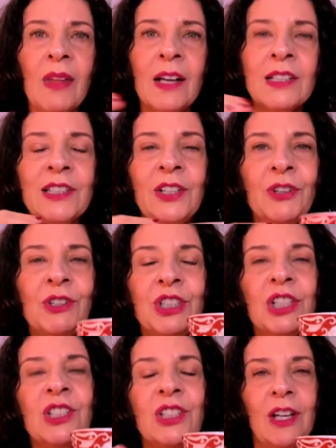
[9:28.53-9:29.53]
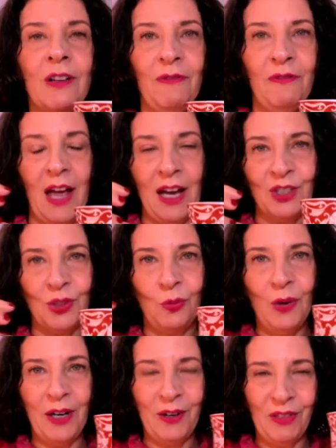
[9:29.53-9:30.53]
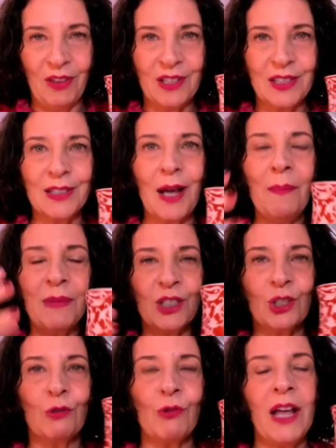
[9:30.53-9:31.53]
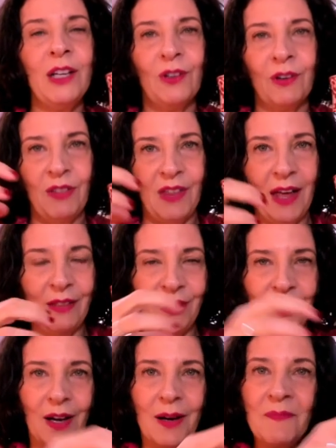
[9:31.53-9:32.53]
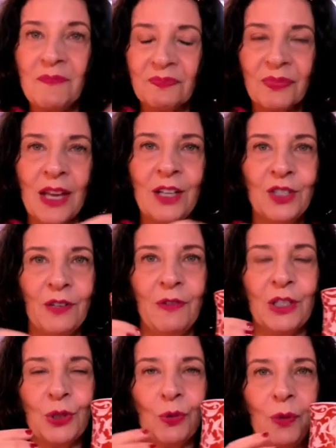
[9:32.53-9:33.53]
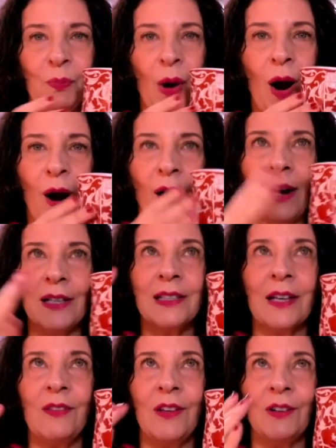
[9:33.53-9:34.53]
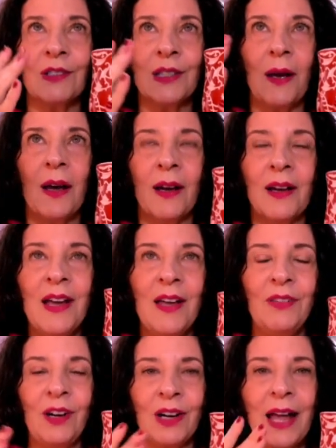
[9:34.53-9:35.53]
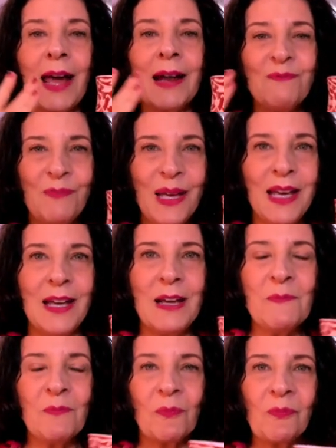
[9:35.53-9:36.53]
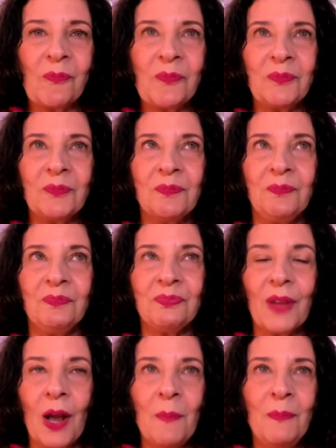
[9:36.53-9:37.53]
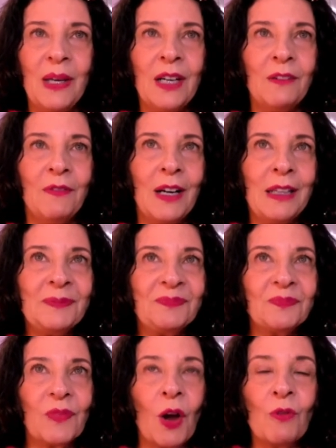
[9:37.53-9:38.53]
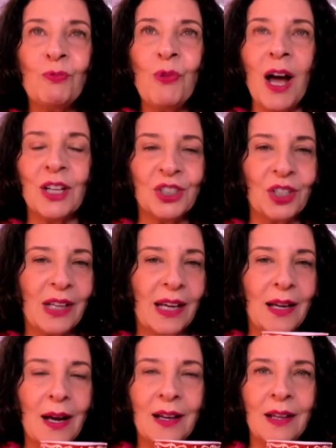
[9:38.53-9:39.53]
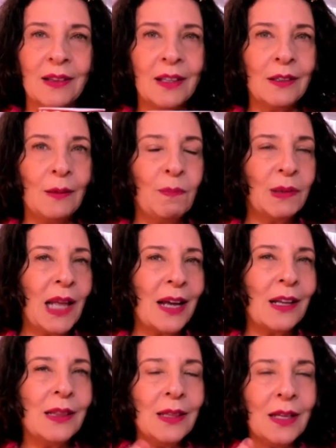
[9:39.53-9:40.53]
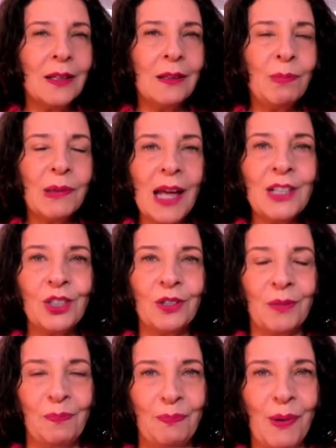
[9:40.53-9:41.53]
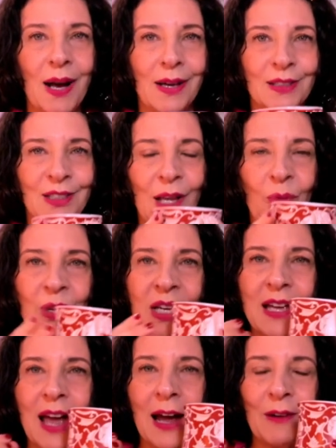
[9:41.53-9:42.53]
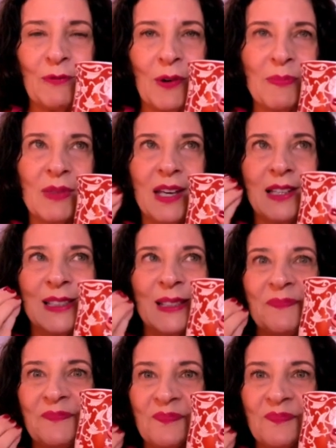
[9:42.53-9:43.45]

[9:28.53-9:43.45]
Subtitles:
synergistic effect where the sum is greater than the individual parts, and there's there can be a bit of a rush, like a little pleasure buzz that we get from these,